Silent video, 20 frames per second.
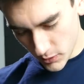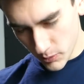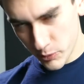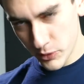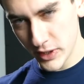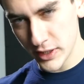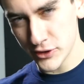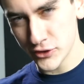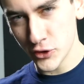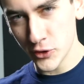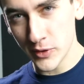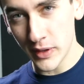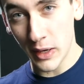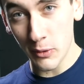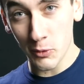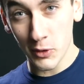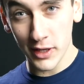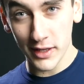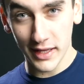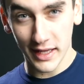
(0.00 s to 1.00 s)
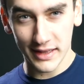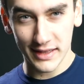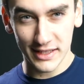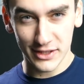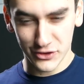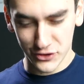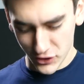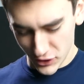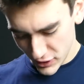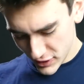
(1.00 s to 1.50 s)
So pretty soon I want like
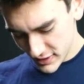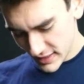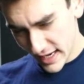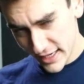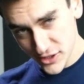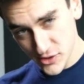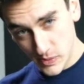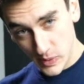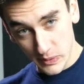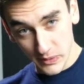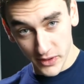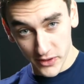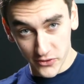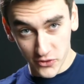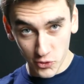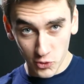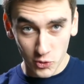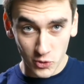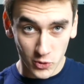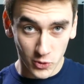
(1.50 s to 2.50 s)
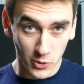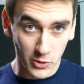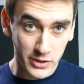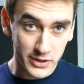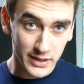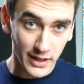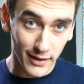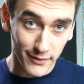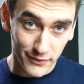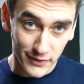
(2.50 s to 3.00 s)
these shirts to actually be able to do cool
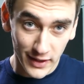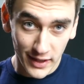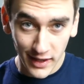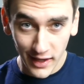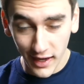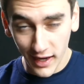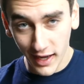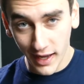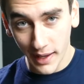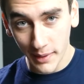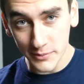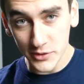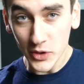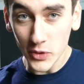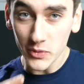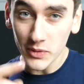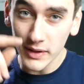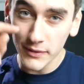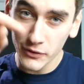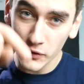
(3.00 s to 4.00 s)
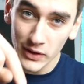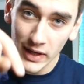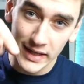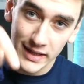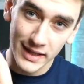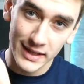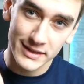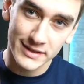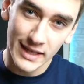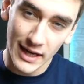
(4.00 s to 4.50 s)
stuff um, so leave your
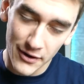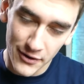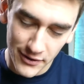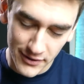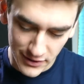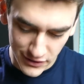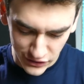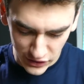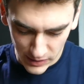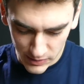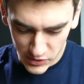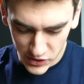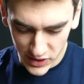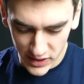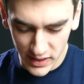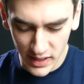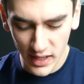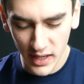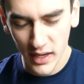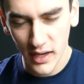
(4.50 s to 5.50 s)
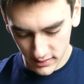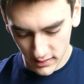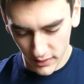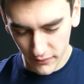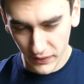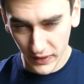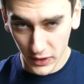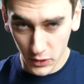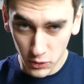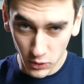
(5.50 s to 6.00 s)
ideas down in the description
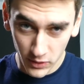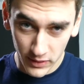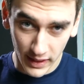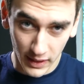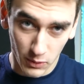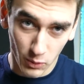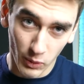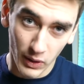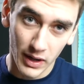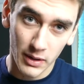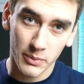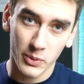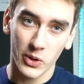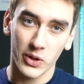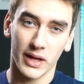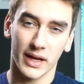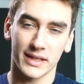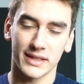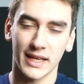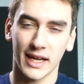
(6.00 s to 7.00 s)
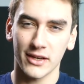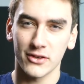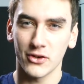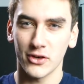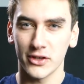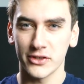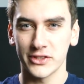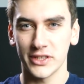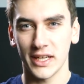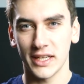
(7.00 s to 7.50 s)
of like cool like wearable like
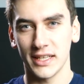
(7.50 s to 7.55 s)
technology